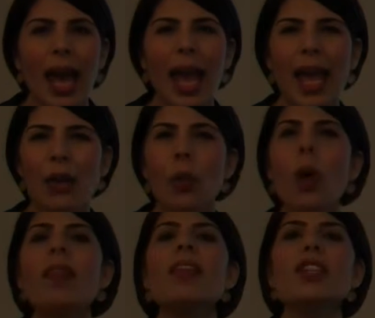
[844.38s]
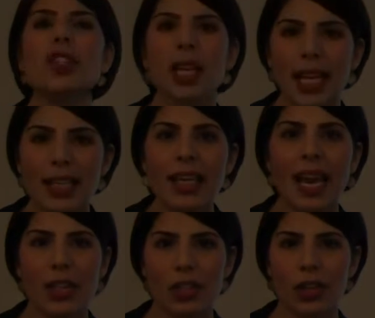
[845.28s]
And what this should
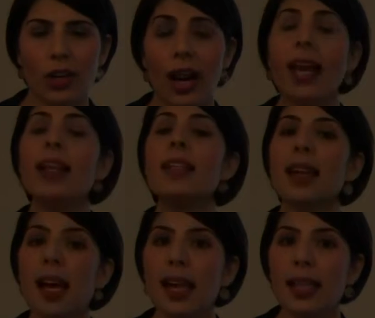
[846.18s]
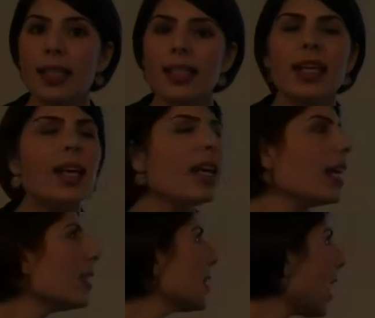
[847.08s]
indicate to her, and it does,
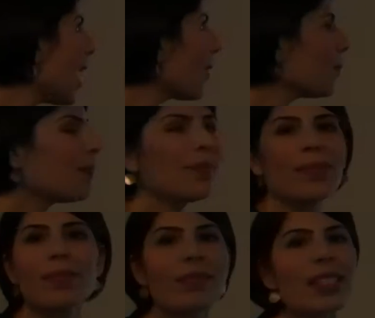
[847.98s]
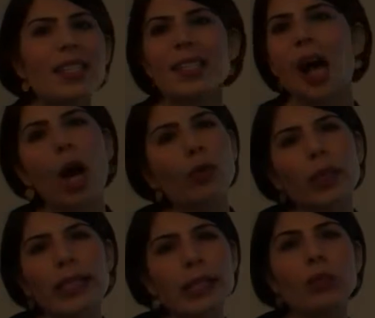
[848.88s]
is that this is not
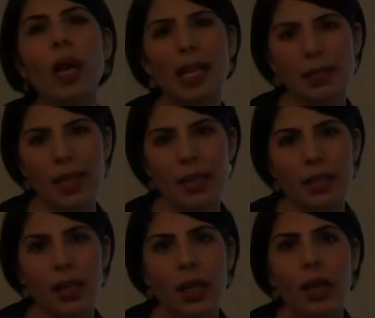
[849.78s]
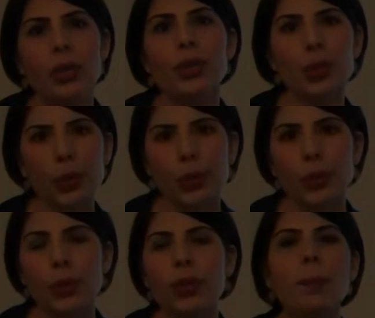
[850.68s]
really relevant
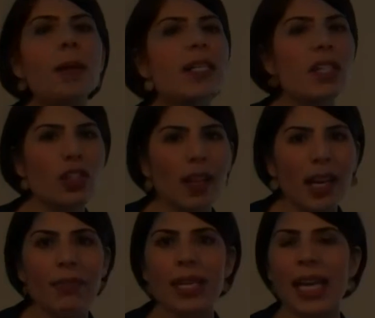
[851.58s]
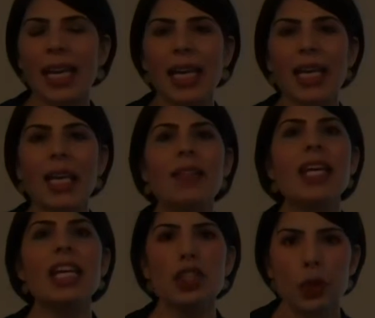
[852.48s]
to the position that I've taken, the
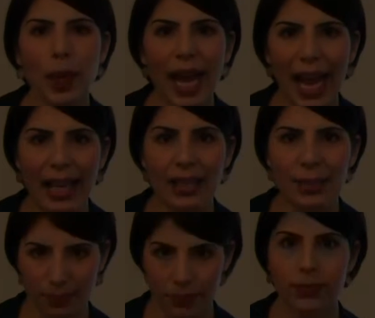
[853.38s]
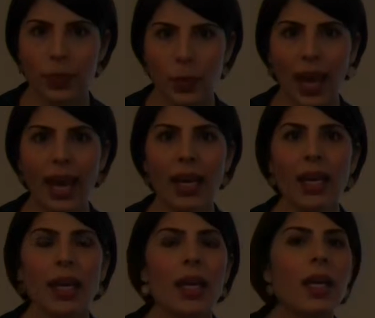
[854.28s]
issue at hand, okay?
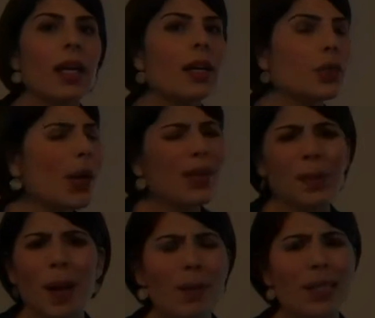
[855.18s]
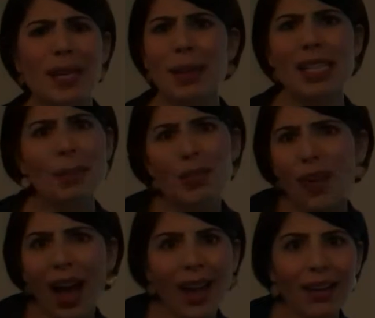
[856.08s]
So I respond by saying, my team is
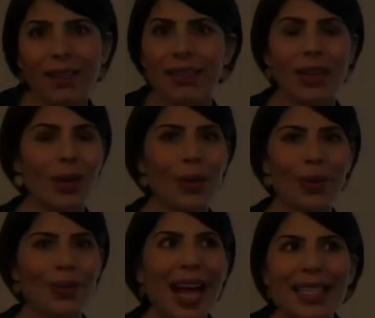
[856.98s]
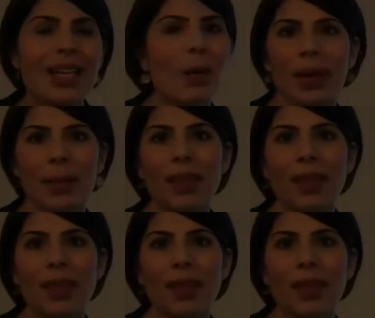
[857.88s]
fine, that's not where